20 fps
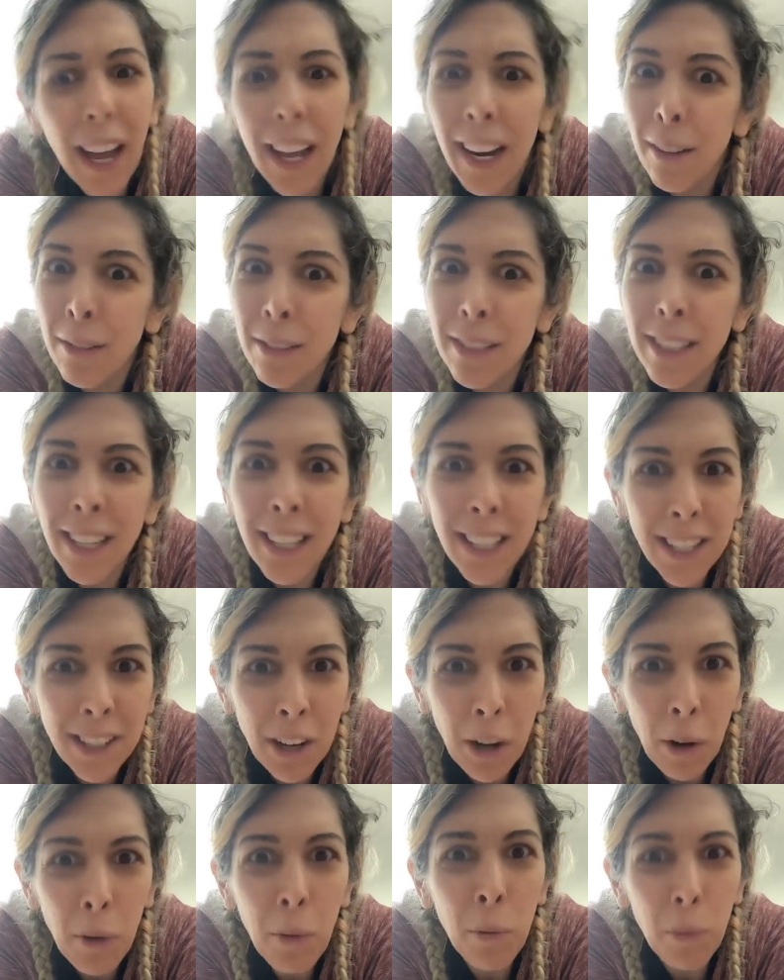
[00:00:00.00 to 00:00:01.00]
And I was like, You
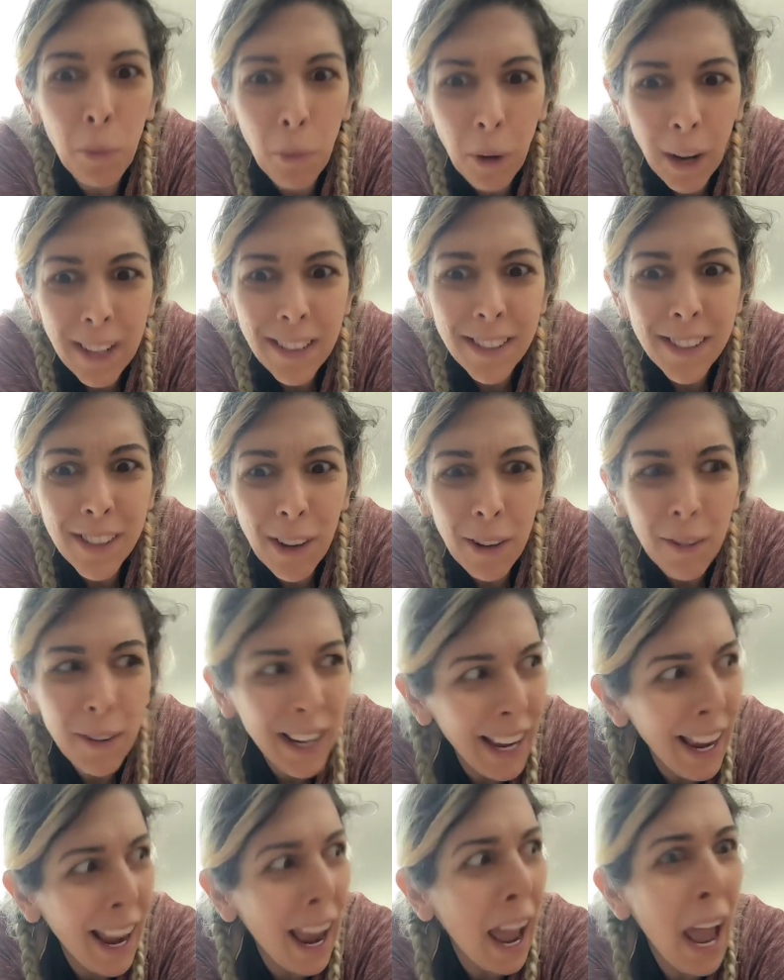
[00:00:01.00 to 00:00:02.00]
know what,
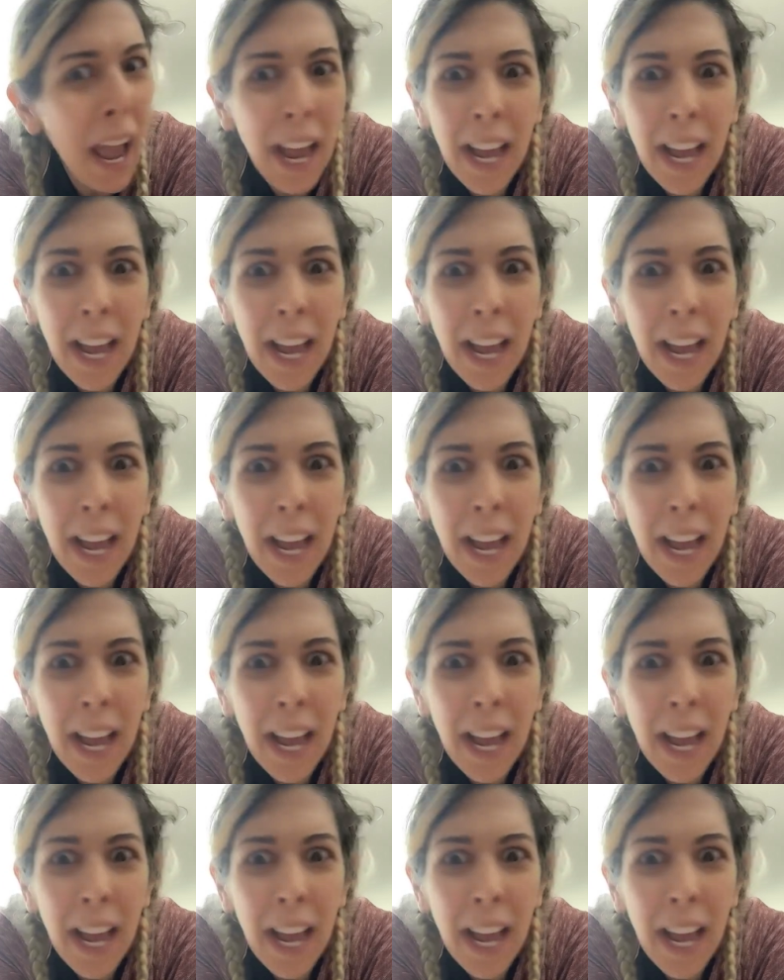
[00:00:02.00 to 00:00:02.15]
Zoe?